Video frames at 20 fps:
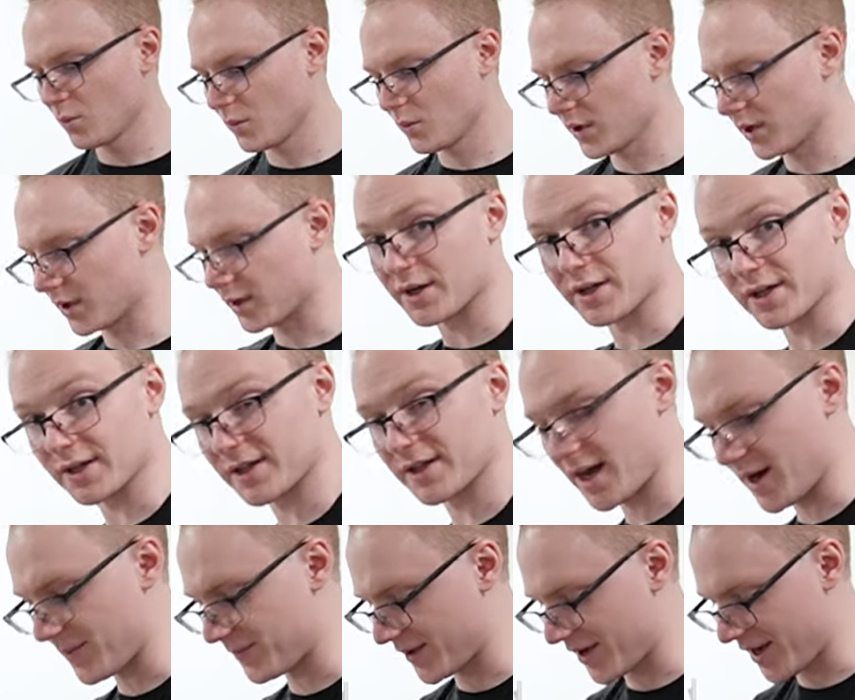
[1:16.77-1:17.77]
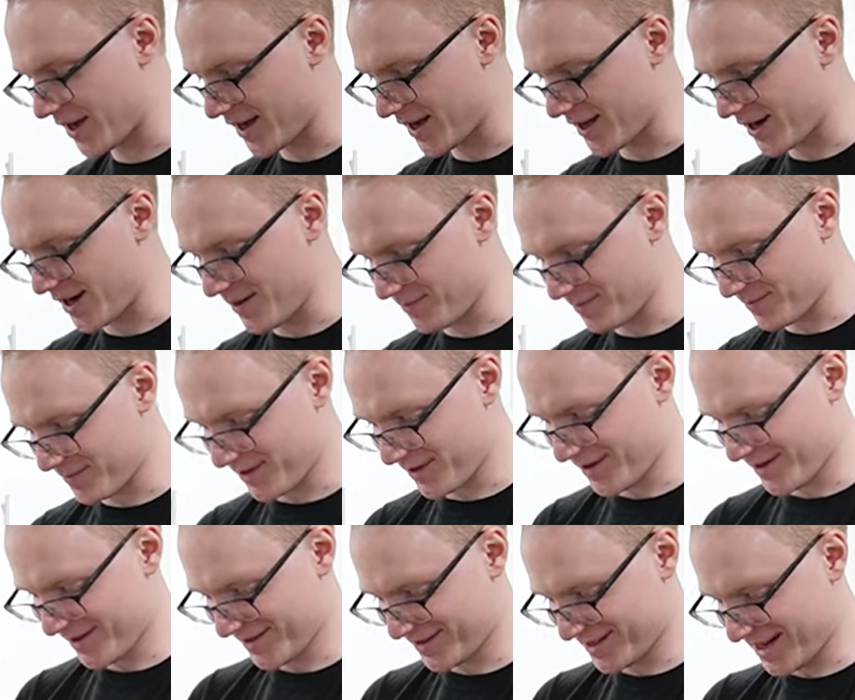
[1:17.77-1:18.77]
We are gonna cap that up,
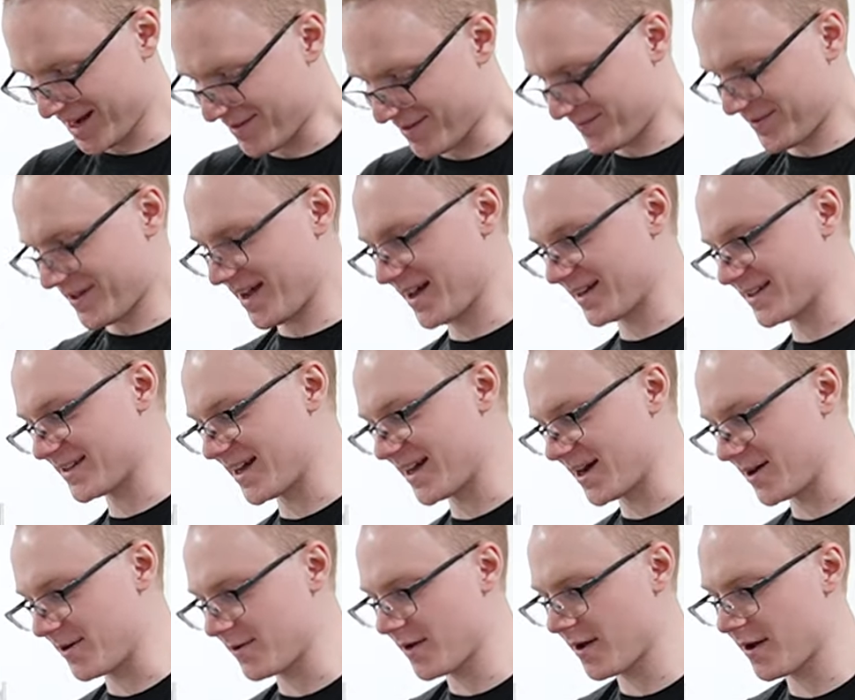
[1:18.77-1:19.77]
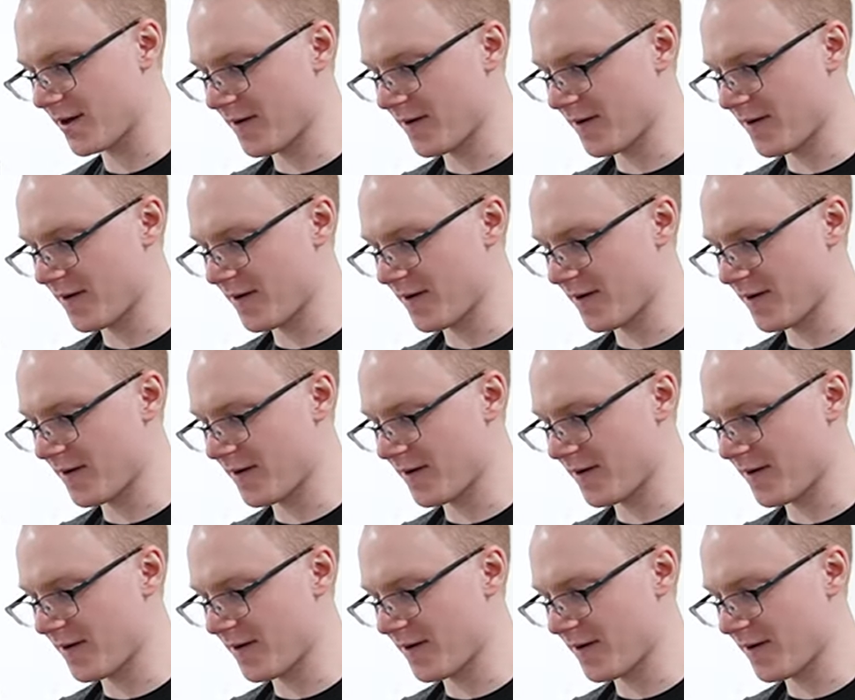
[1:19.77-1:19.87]
tap that down.